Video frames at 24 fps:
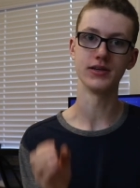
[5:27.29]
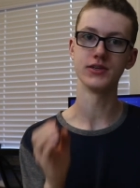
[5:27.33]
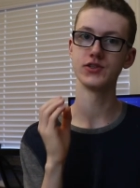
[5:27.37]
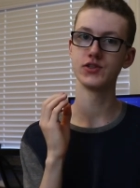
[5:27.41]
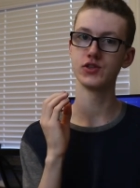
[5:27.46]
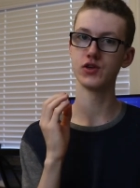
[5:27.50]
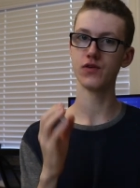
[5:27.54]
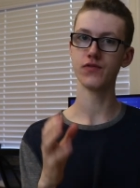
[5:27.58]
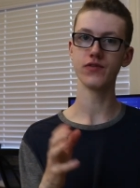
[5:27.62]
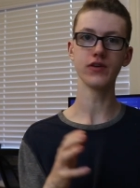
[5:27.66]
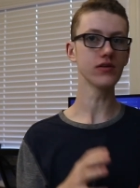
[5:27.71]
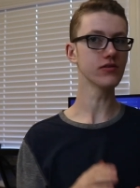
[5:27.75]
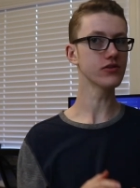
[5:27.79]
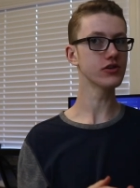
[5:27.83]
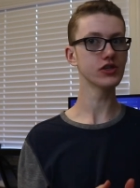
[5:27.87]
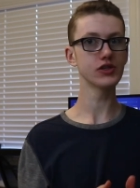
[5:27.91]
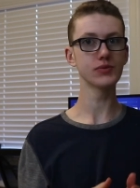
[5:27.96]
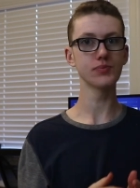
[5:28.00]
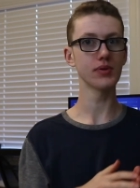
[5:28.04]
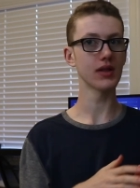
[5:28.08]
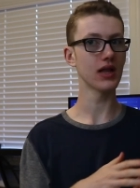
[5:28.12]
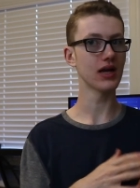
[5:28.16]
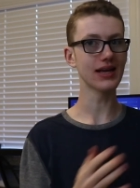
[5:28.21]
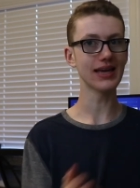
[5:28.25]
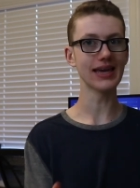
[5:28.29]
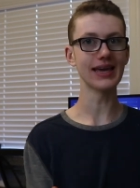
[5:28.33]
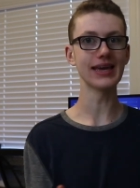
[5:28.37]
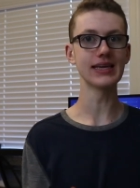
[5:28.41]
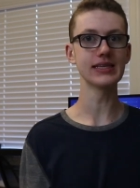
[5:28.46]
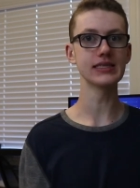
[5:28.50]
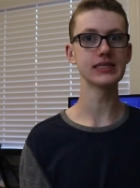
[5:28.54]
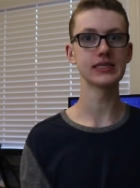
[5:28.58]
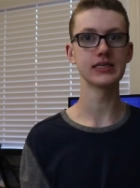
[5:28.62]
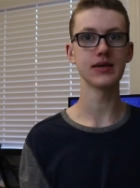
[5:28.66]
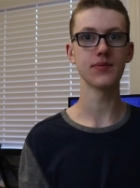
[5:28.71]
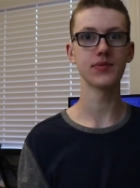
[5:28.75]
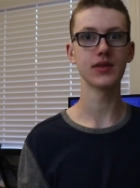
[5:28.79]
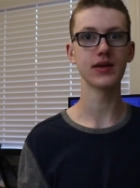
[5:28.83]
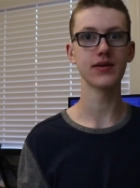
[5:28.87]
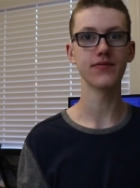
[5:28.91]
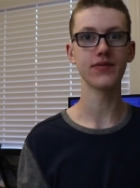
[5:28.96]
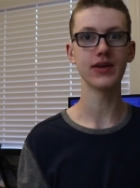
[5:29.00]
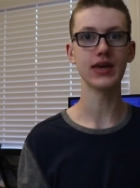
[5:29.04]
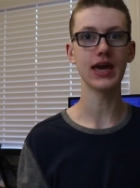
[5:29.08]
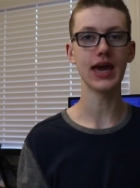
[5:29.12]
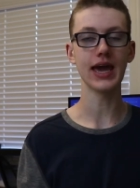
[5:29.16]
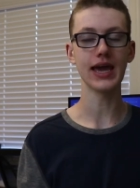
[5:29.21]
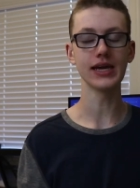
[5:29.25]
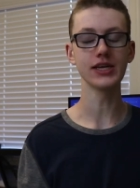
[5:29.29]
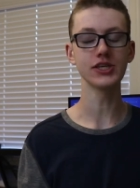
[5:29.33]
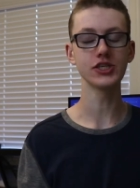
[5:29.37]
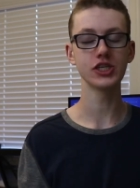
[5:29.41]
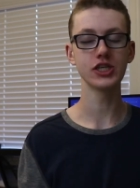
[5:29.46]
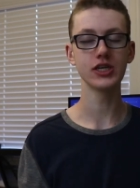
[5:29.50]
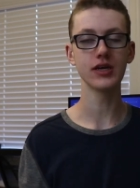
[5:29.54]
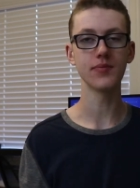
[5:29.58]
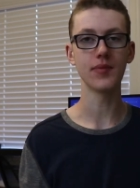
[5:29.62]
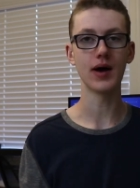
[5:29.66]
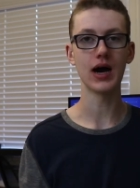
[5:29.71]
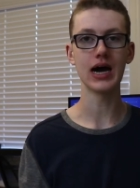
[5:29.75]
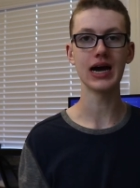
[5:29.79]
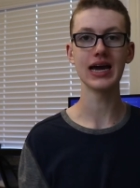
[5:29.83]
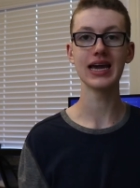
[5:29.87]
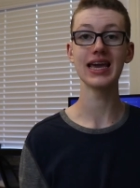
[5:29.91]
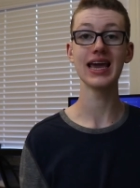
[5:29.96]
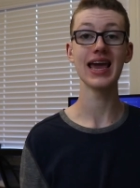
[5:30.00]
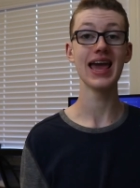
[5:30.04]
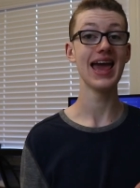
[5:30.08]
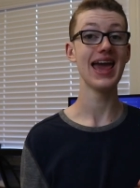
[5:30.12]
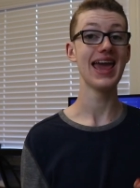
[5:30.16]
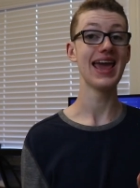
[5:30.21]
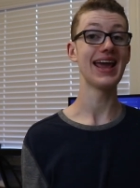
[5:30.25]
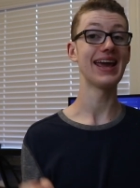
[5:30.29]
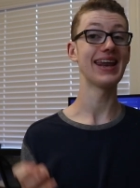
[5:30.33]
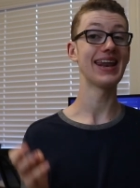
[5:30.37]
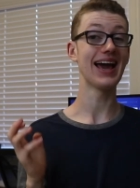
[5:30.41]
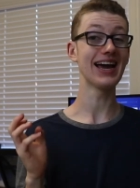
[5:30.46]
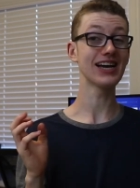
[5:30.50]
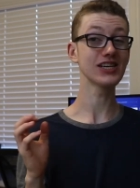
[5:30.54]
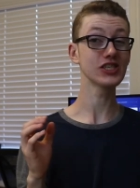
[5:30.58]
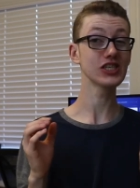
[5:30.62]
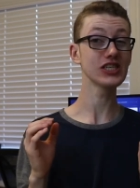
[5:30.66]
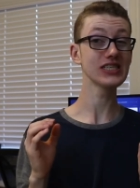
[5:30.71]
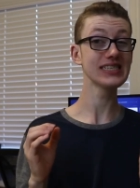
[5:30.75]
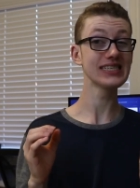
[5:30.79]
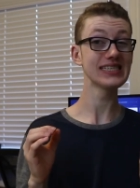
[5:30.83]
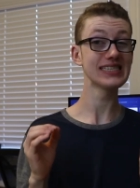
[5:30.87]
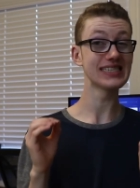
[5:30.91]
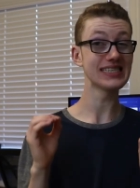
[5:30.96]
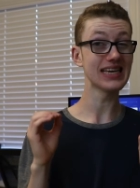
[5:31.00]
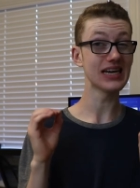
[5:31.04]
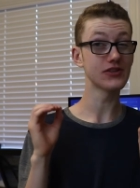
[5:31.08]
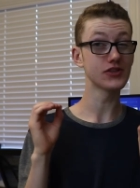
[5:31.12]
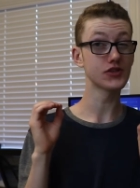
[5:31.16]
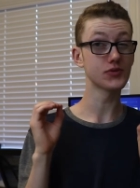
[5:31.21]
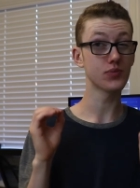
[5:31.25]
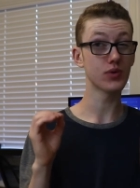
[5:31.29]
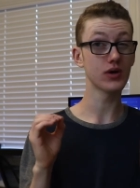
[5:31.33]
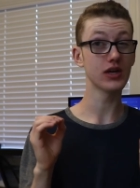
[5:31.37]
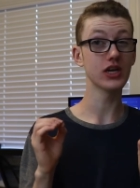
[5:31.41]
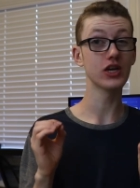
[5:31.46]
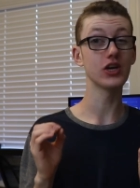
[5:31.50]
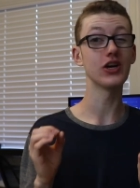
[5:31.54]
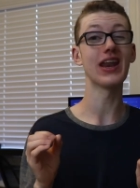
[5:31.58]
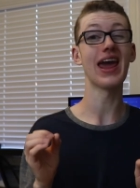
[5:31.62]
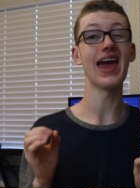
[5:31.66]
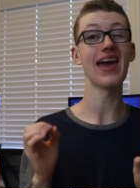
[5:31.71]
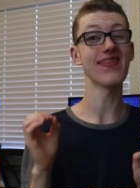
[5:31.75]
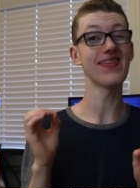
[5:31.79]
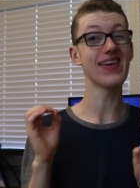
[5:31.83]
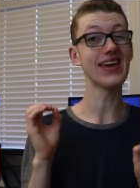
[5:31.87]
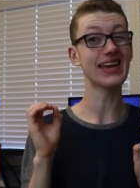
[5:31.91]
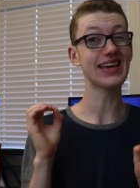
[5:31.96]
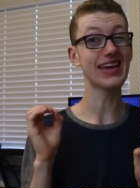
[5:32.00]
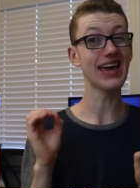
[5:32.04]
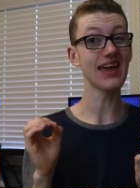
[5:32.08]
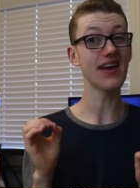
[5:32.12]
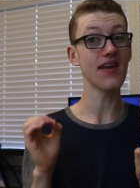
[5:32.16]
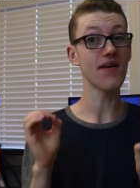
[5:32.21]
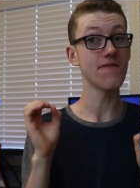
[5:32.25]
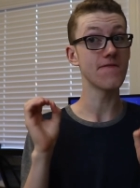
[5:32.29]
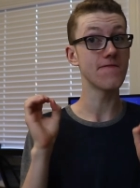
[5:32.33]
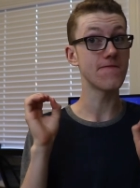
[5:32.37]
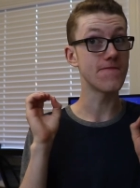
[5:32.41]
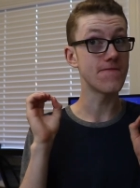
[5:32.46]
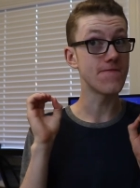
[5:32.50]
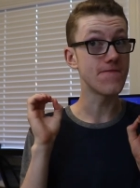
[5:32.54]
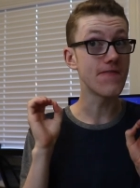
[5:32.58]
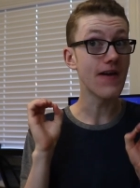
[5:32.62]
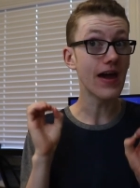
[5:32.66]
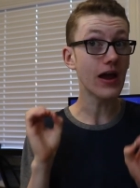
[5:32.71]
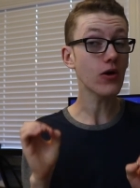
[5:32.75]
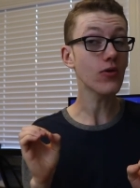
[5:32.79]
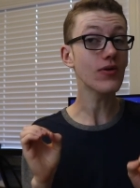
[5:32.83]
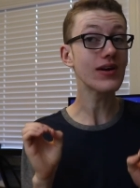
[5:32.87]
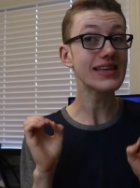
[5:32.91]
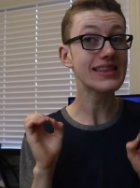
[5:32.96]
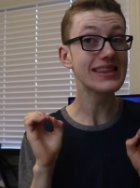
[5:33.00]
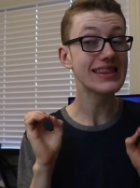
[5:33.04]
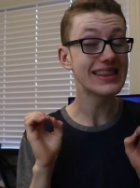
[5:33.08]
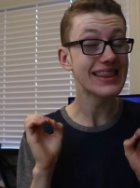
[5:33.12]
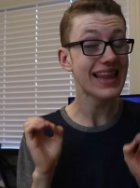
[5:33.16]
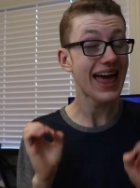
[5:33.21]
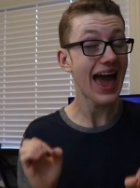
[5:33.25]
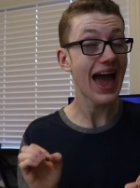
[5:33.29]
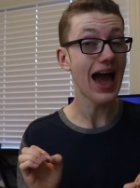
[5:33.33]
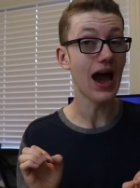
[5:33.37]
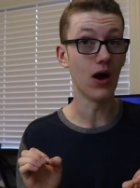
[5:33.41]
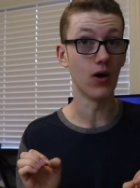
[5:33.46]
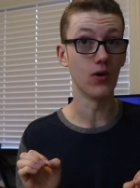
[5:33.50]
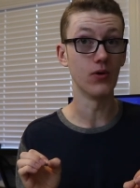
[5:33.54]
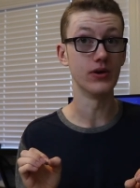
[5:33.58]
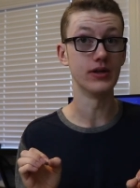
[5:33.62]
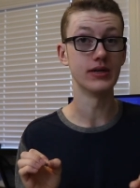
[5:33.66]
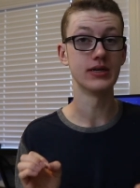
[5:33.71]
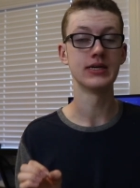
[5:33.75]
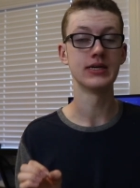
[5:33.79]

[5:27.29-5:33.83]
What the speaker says: So if you're just plugging in something via HDMI, it actually sounds pretty good, and they get very loud.